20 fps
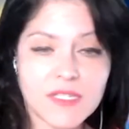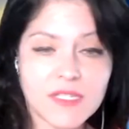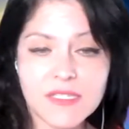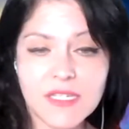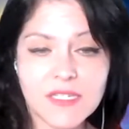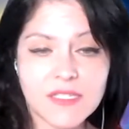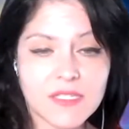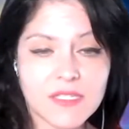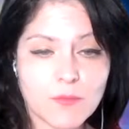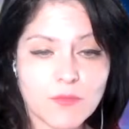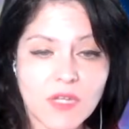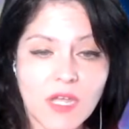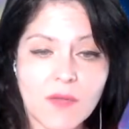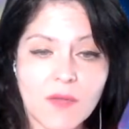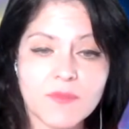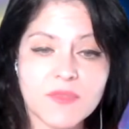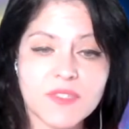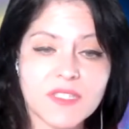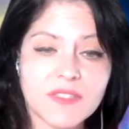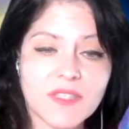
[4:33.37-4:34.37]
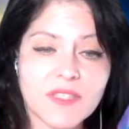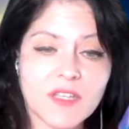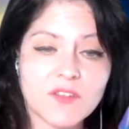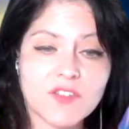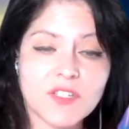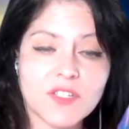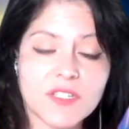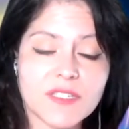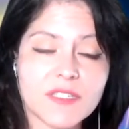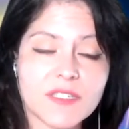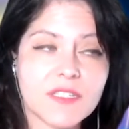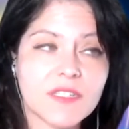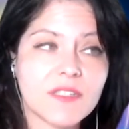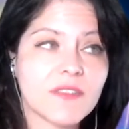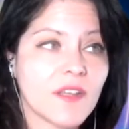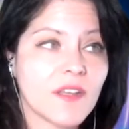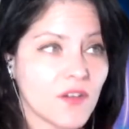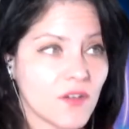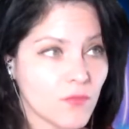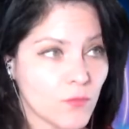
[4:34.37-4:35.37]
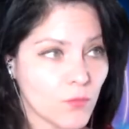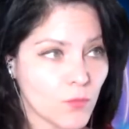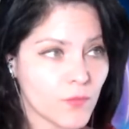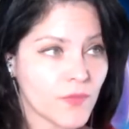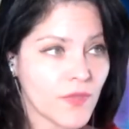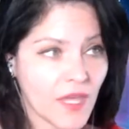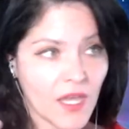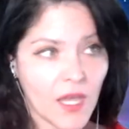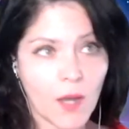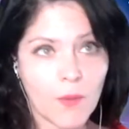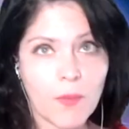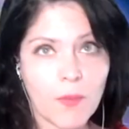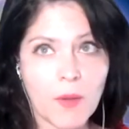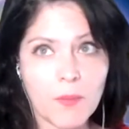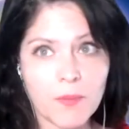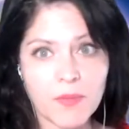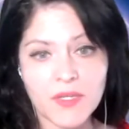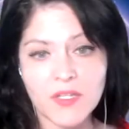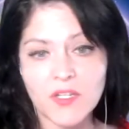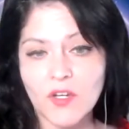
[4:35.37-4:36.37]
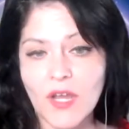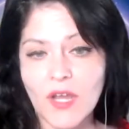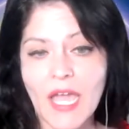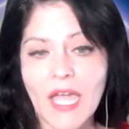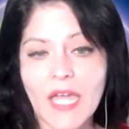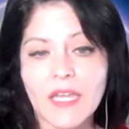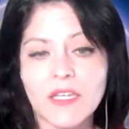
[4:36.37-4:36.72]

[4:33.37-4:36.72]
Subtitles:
because sometimes they come up in your head.